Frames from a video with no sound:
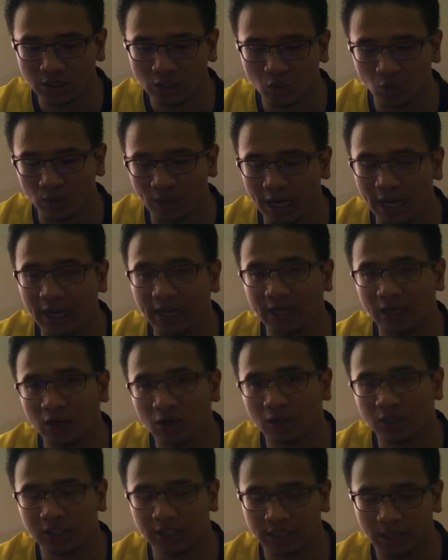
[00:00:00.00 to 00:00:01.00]
to cut
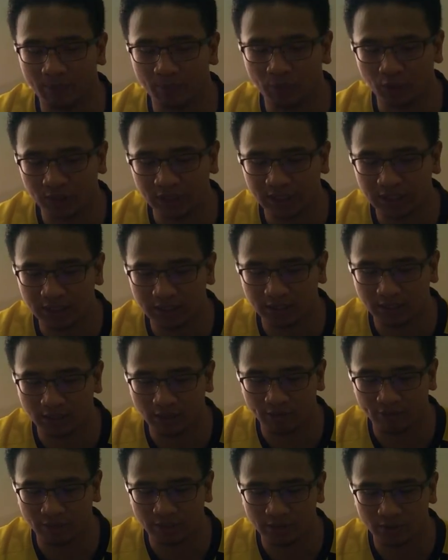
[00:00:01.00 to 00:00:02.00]
loss their position
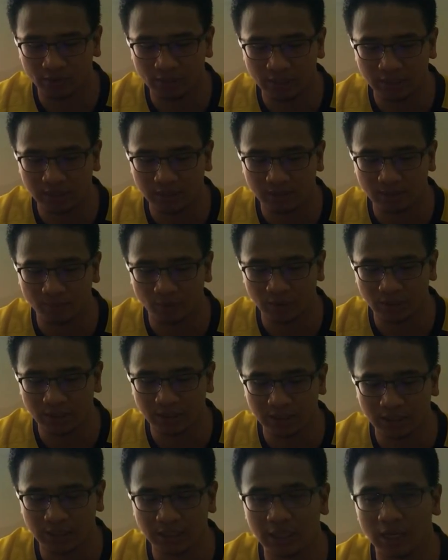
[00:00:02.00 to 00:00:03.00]
if the trades
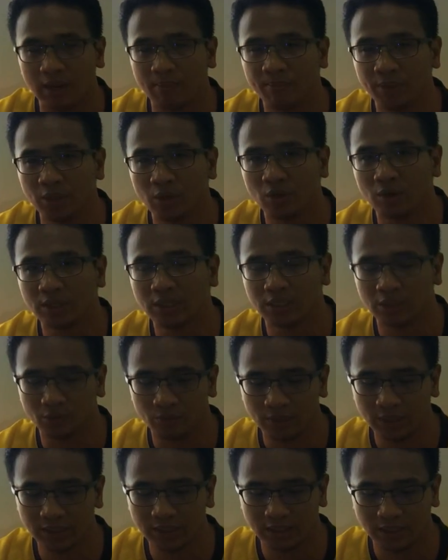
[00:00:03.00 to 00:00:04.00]
position are beyond the
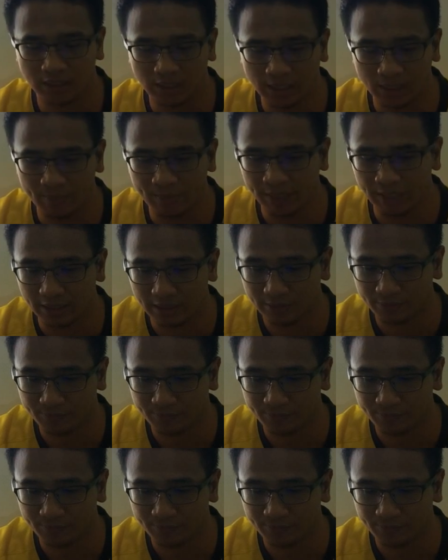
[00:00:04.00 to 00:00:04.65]
risk limit.